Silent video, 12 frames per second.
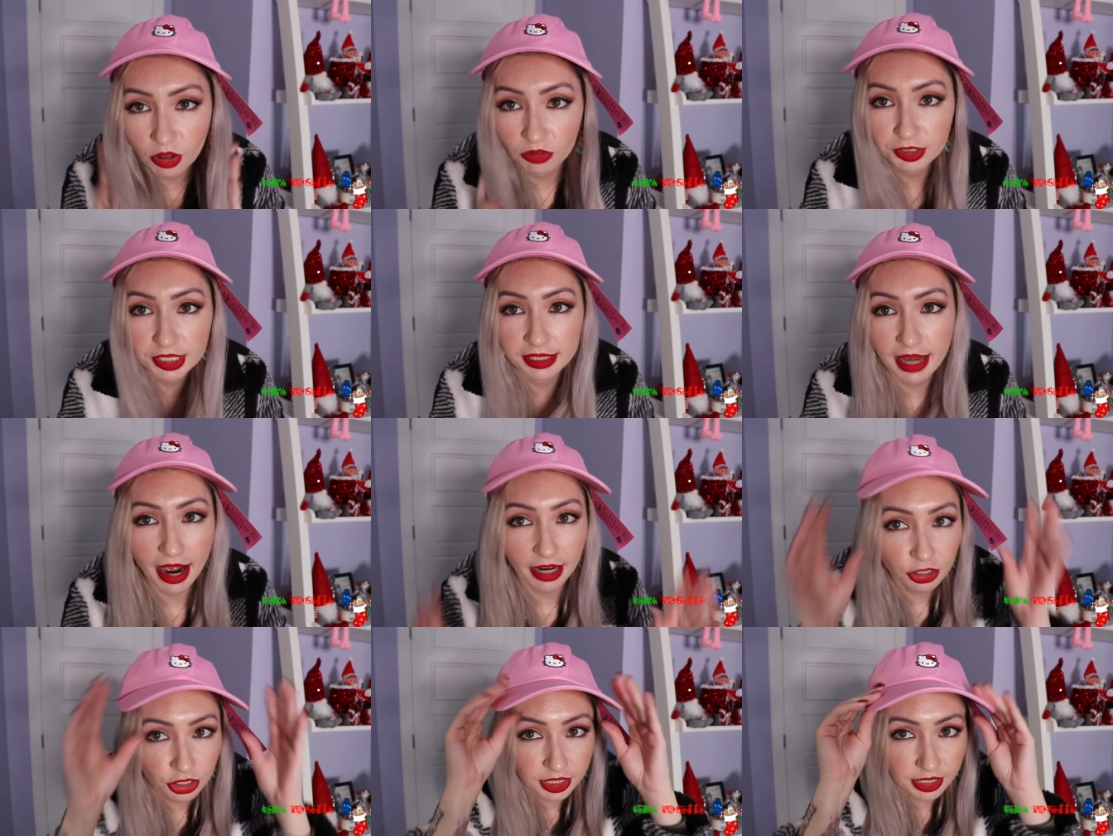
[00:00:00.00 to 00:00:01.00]
all over this
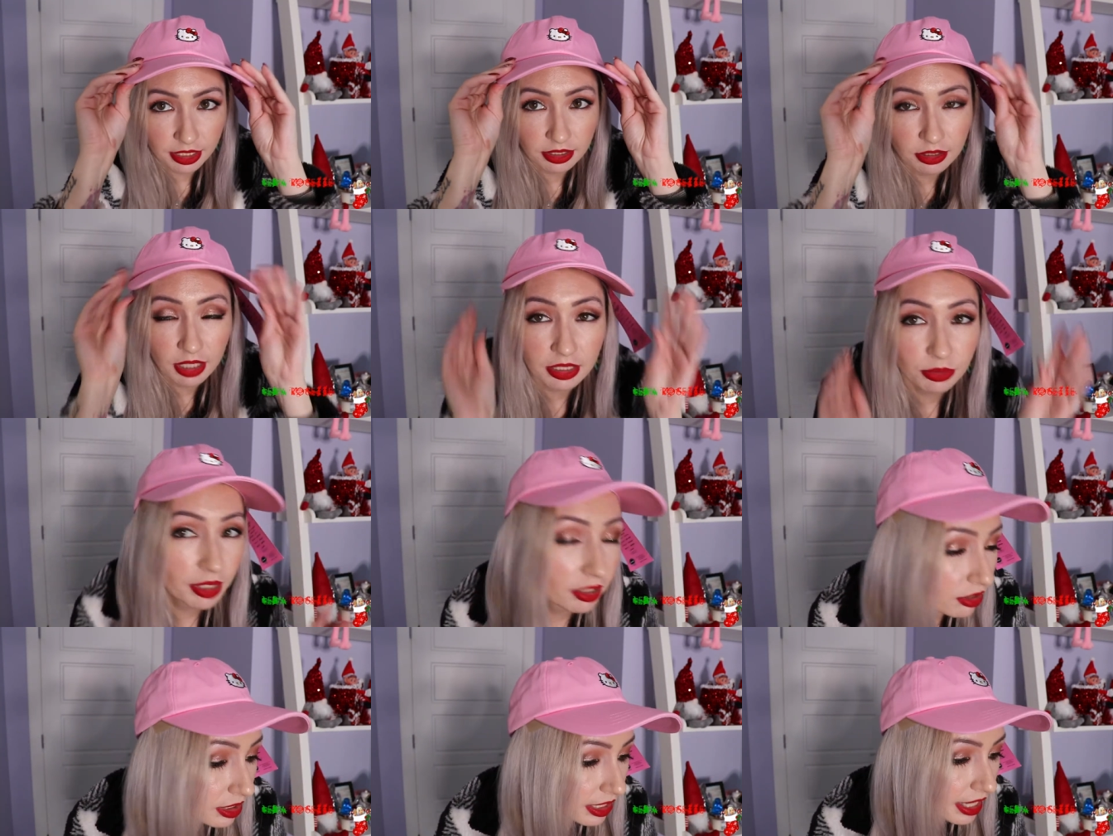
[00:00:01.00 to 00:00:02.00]
hat just yet. So that's what
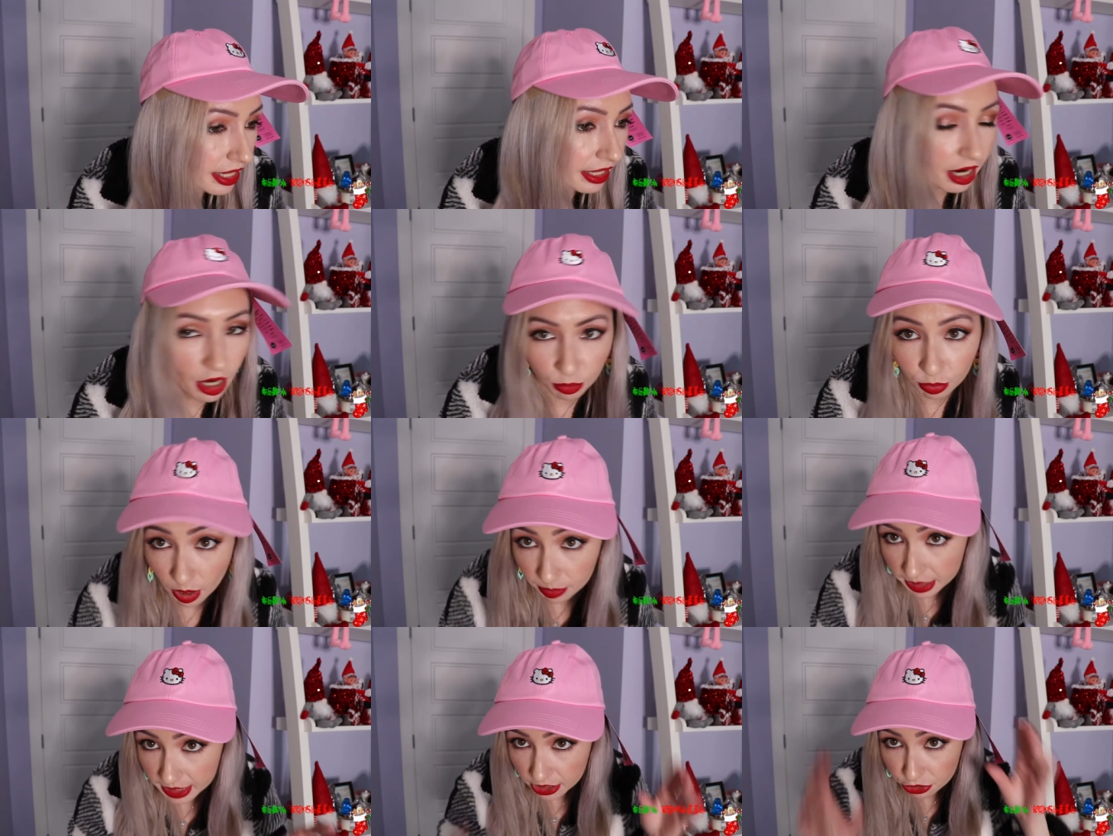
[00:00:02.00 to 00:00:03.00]
it looks like. I'll
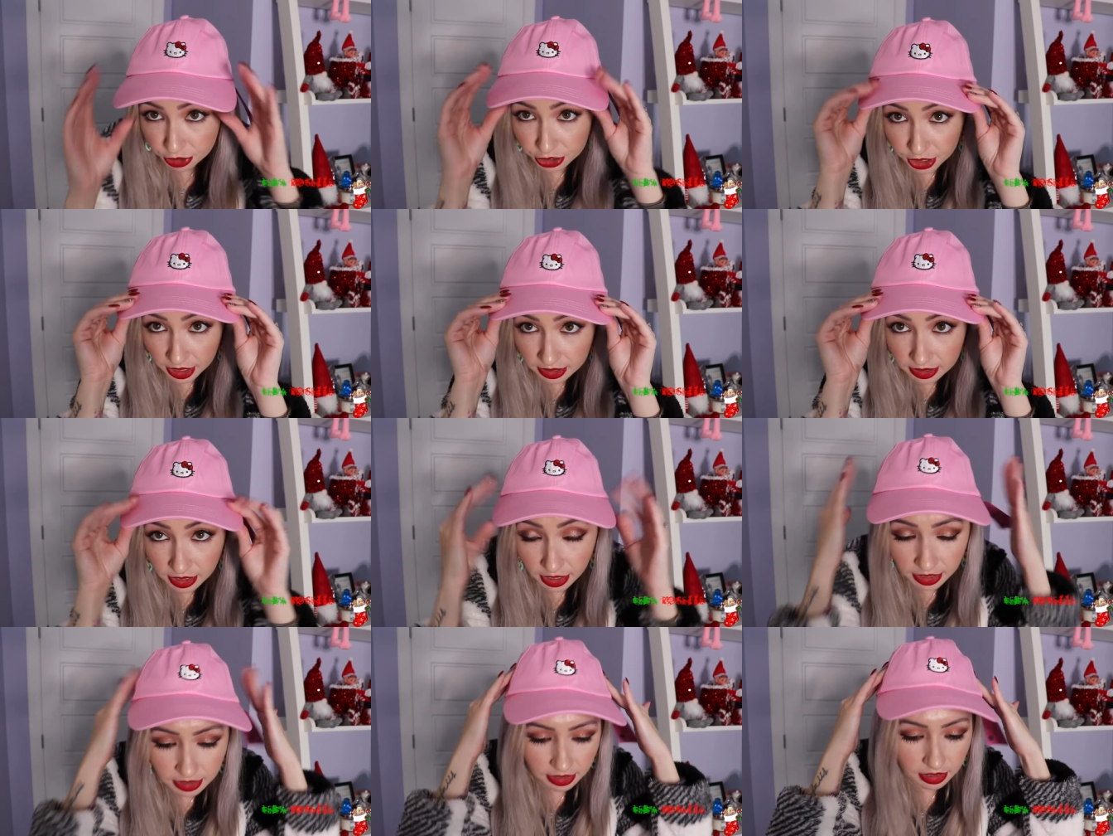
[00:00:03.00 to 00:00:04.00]
probably need to adjust
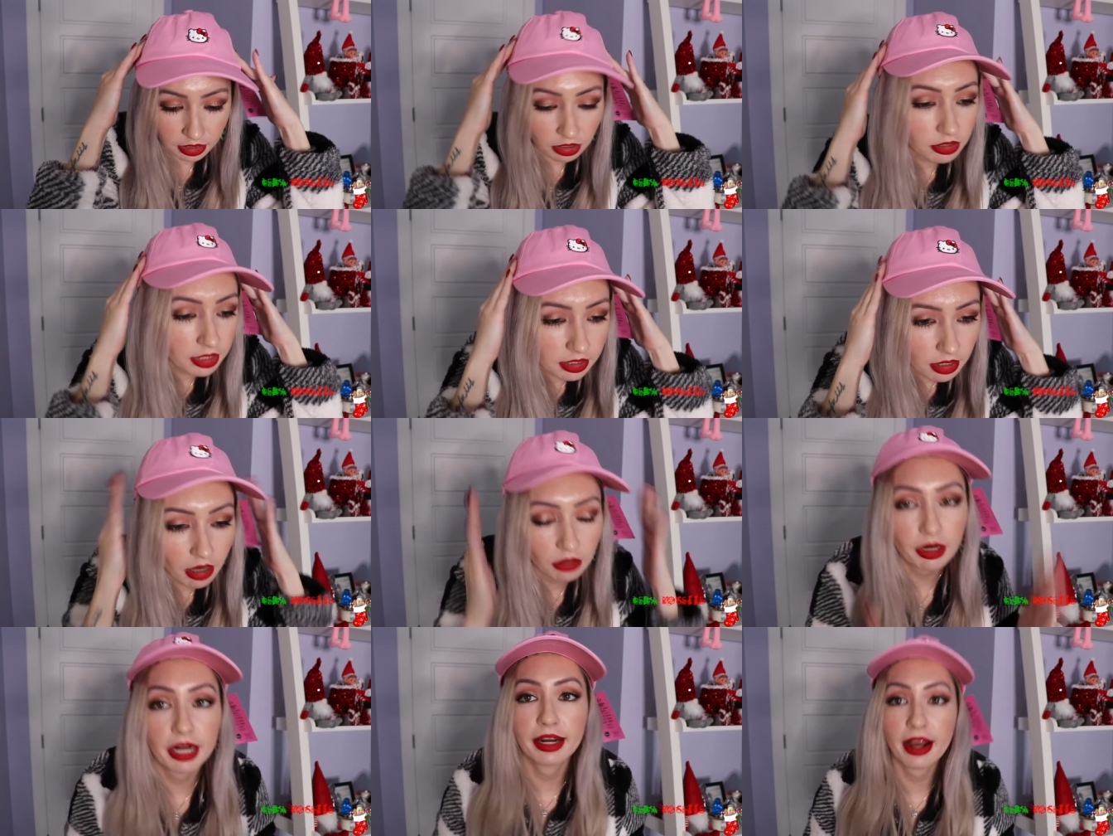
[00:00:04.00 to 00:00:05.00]
it because it's a little
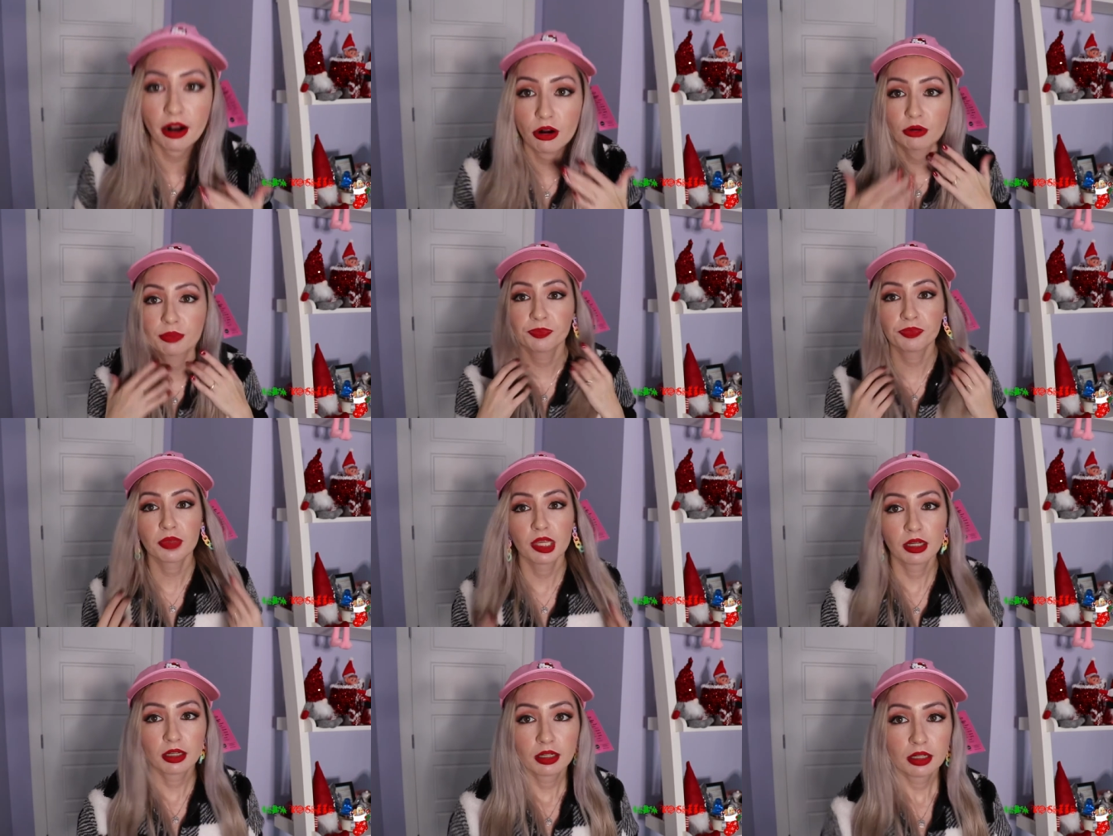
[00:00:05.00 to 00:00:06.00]
snug right now.
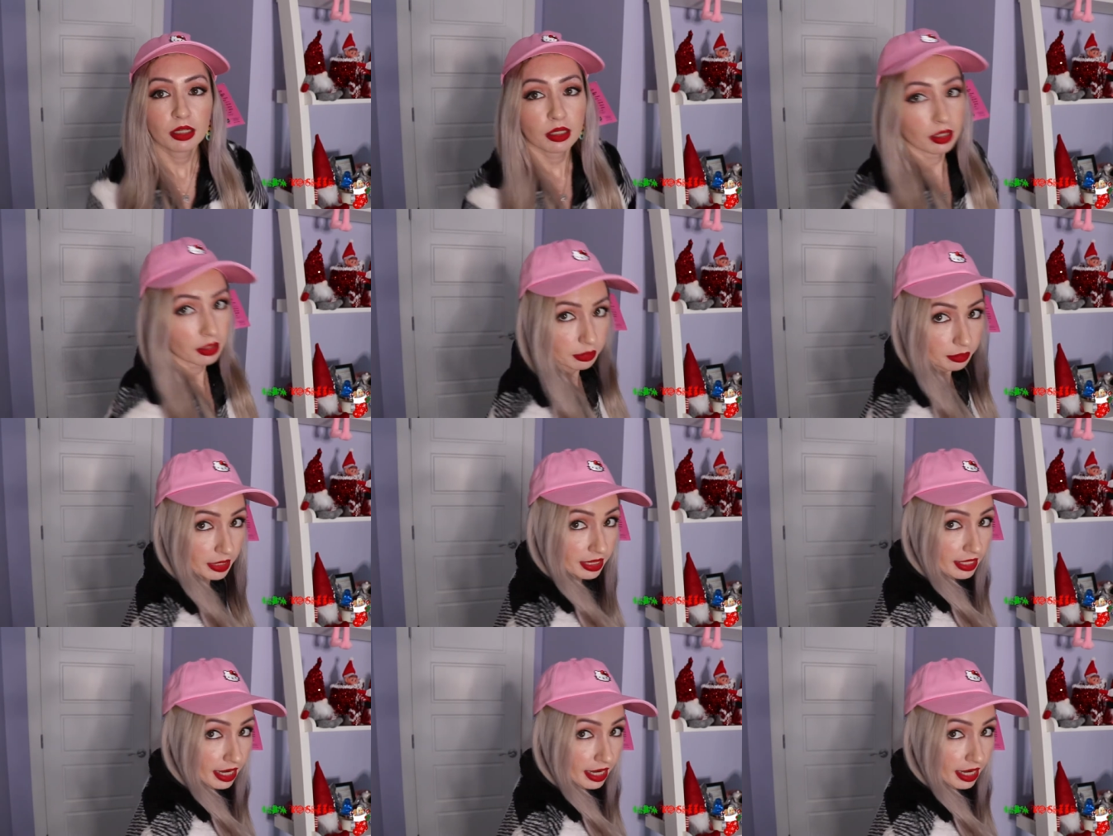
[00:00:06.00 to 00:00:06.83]
But